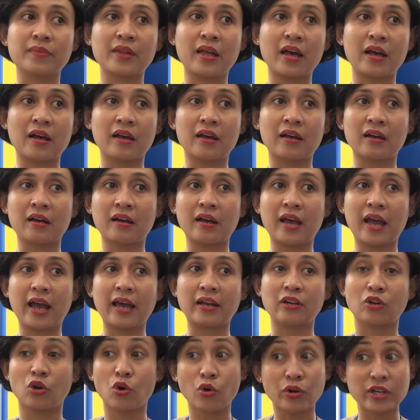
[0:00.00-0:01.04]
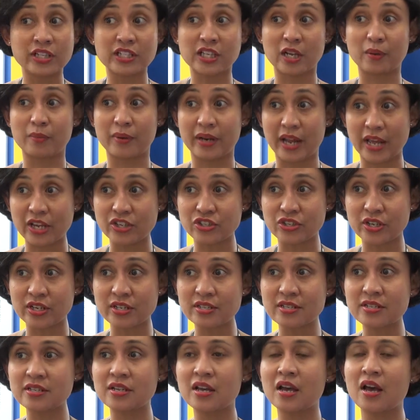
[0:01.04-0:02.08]
uh, and no discriminations.
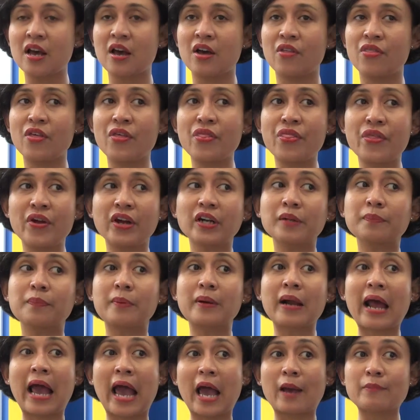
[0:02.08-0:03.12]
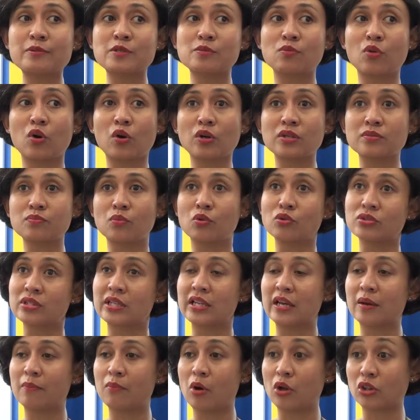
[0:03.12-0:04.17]
The third, perhaps more
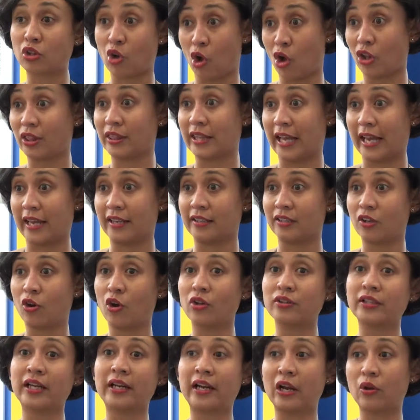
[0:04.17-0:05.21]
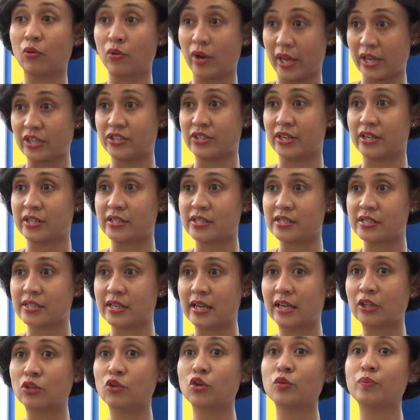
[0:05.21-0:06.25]
mostly about content, content regulations.
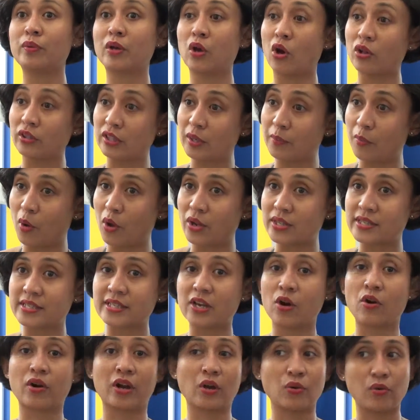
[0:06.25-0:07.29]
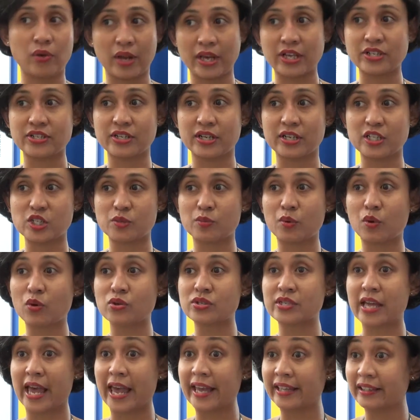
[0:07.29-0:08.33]
It could be content policy or regulations,
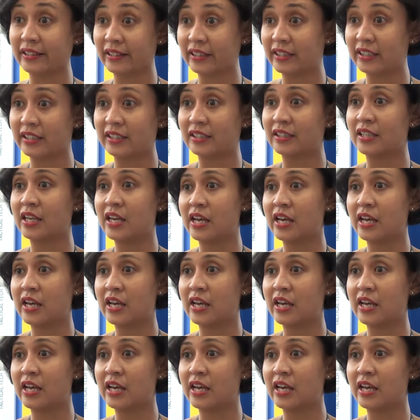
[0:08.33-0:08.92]
because hatred,